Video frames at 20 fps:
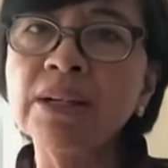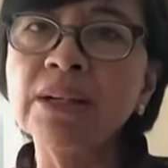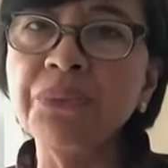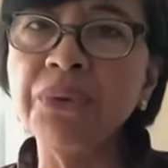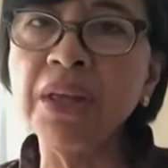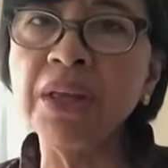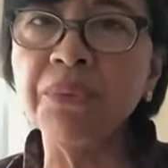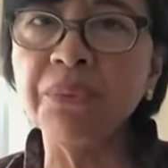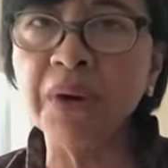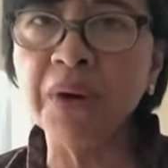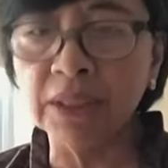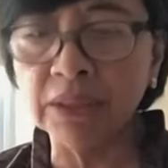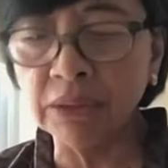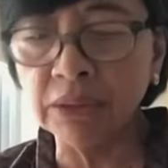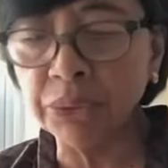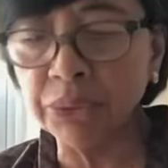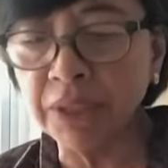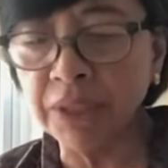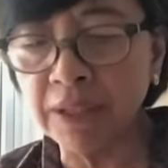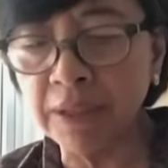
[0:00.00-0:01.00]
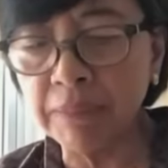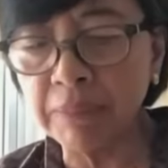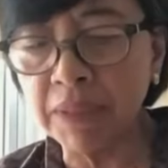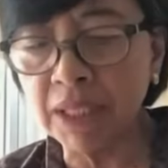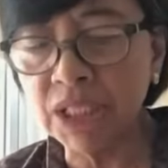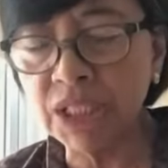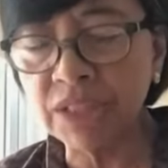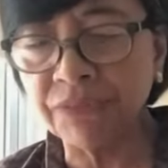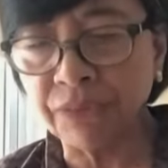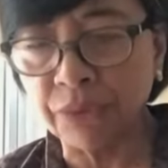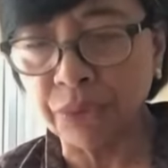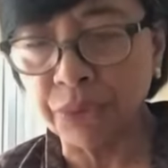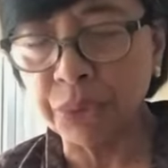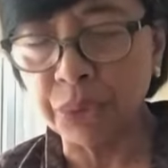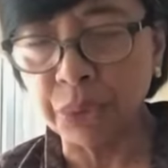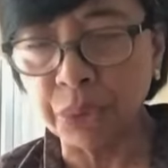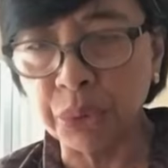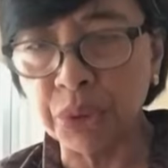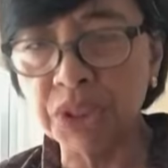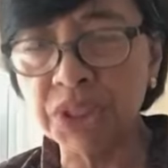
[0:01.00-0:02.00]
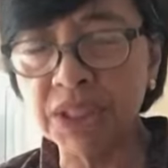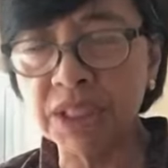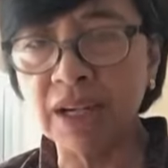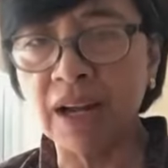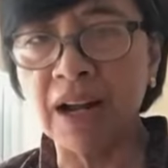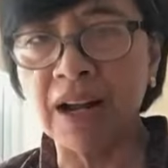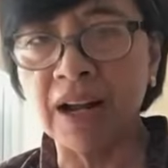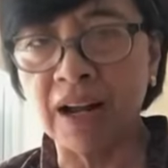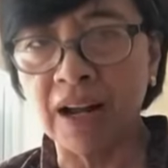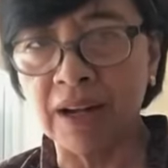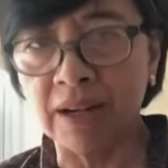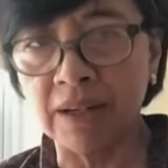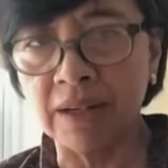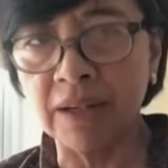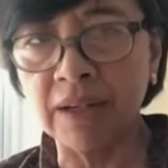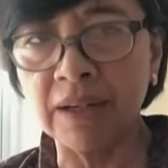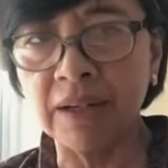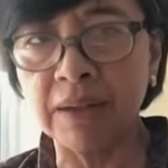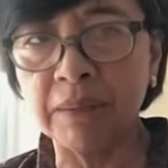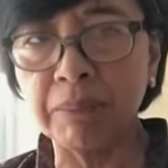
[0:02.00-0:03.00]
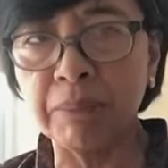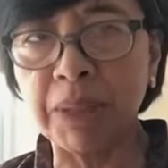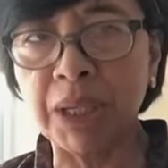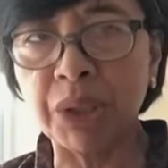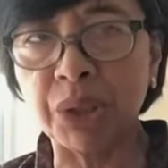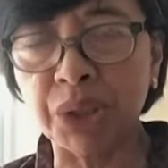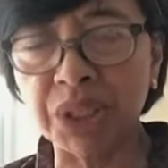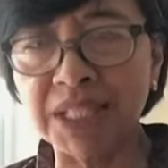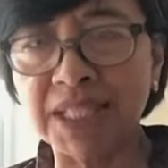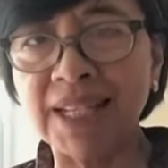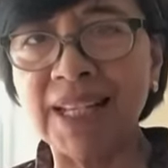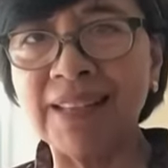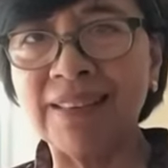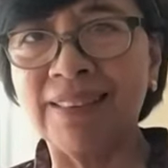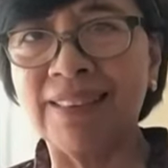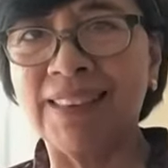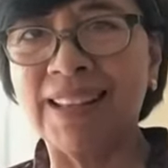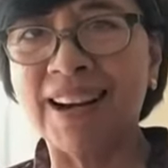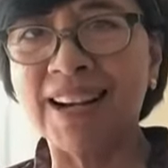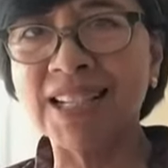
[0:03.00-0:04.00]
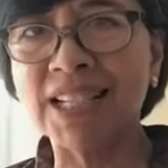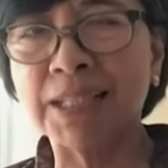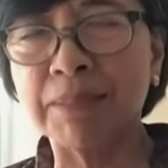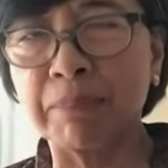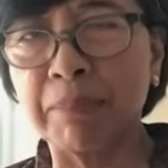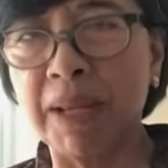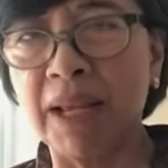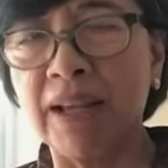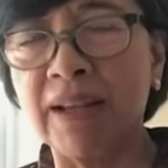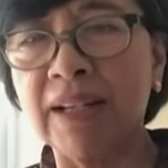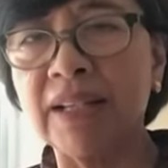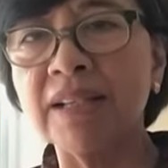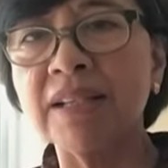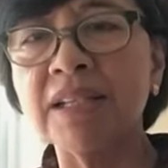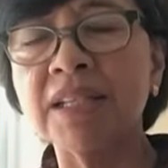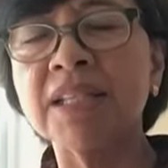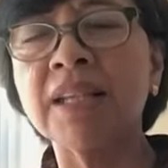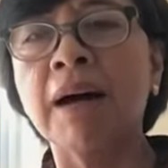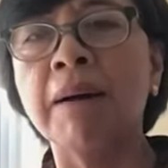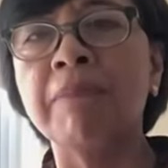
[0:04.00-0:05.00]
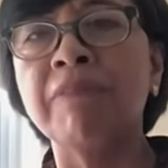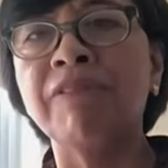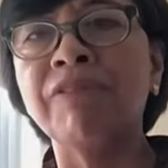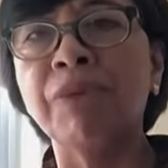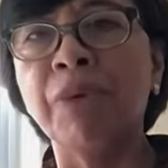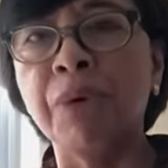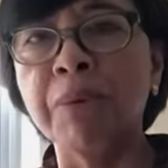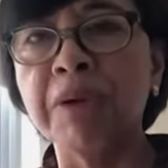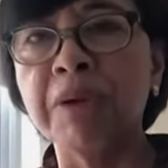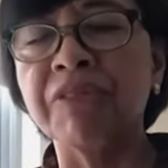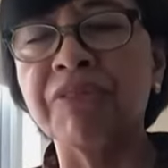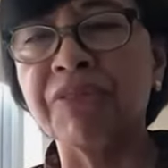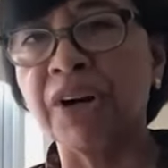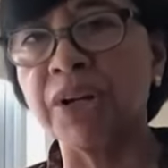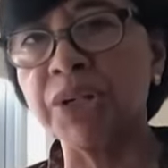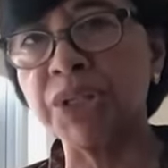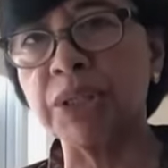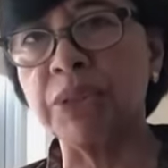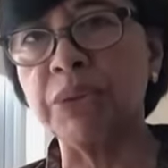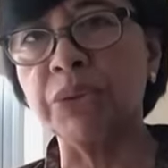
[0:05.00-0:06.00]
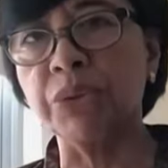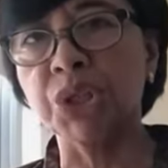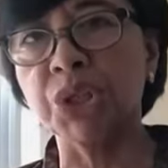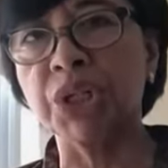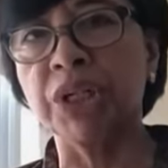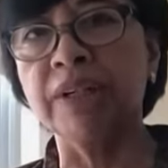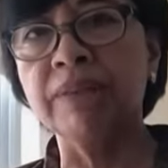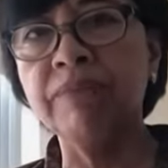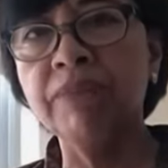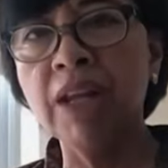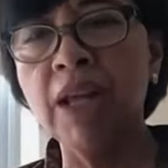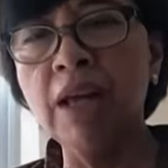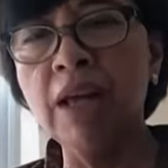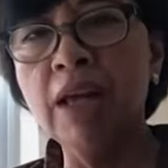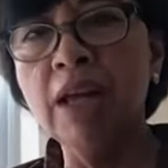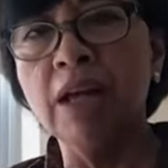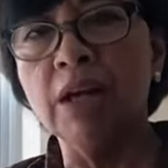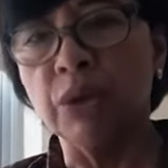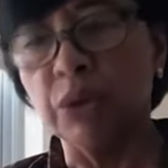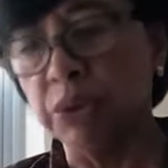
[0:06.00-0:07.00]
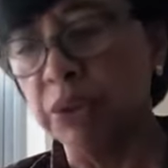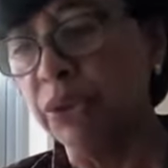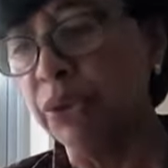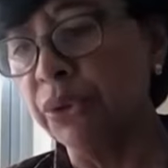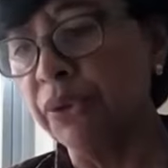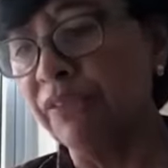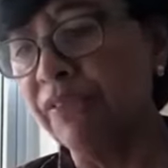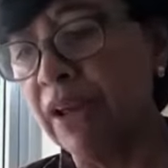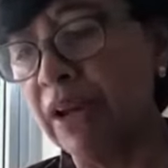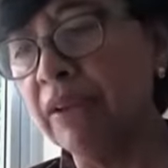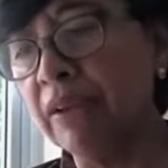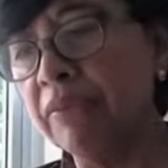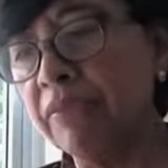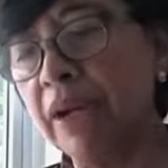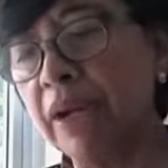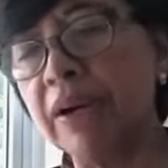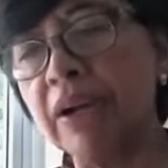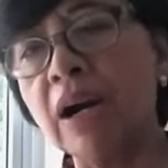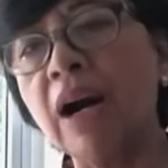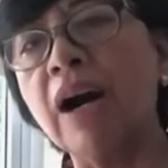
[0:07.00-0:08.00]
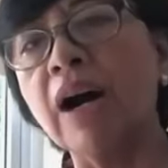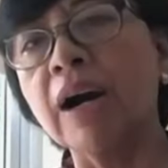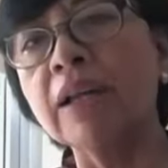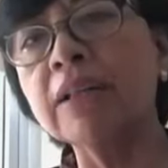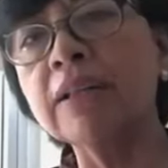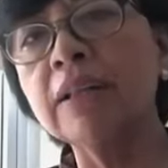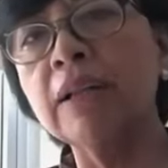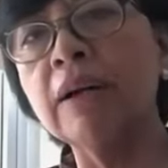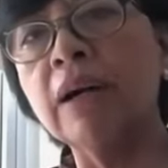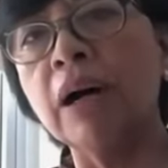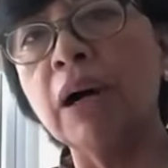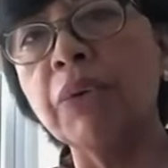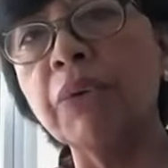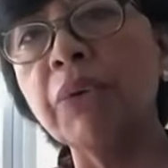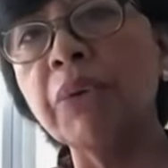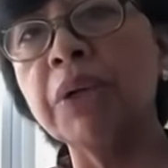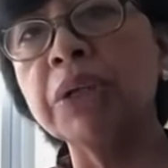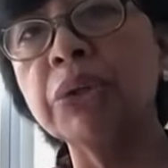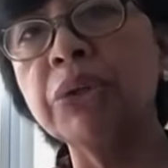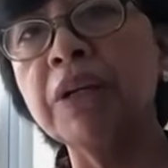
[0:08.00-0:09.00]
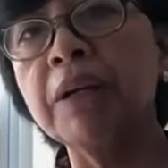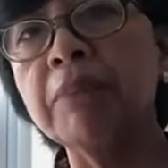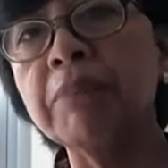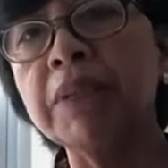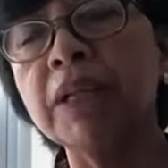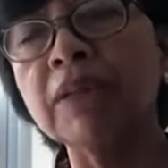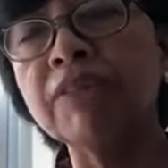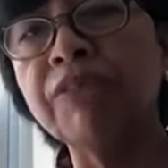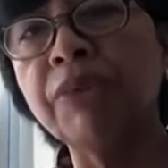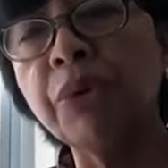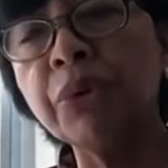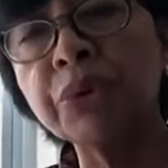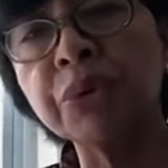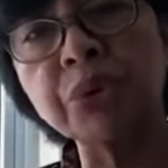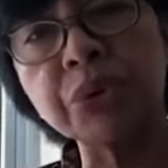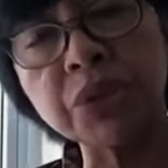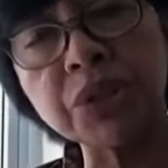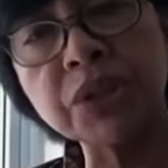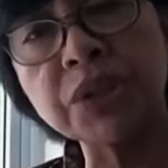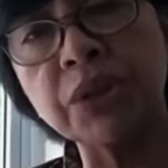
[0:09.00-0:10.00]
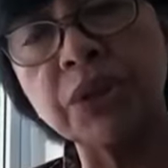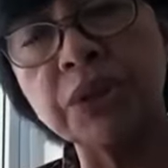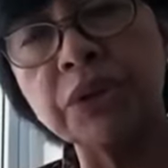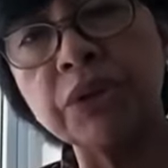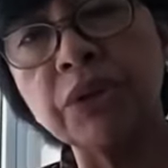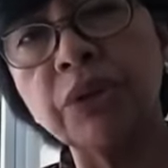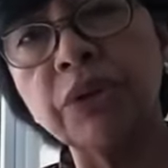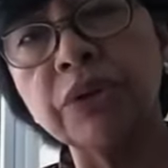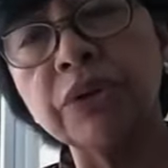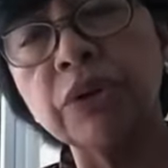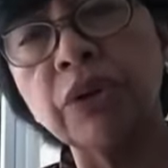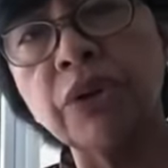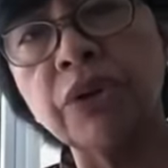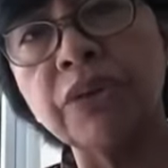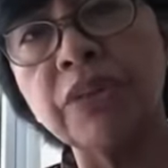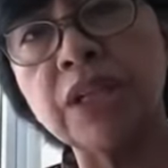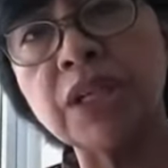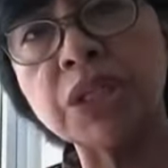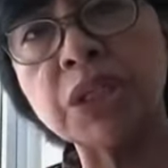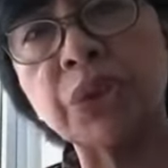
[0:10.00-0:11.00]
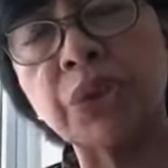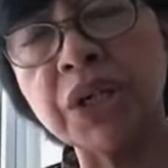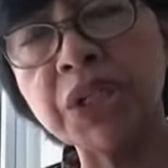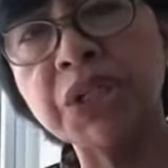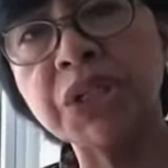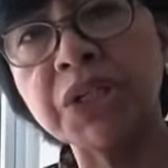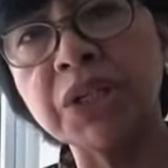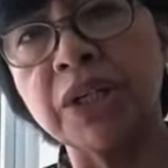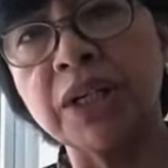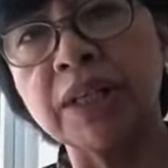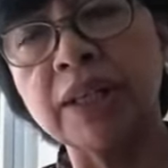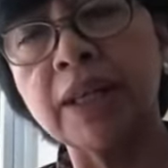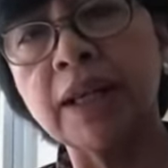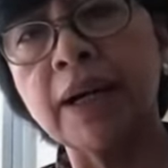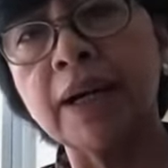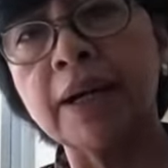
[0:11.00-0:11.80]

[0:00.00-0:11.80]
We want to keep this focus uh, uh, because it does beg some form of resolution, although very, very hard. Uh, we want to keep that focus on, on, on this question.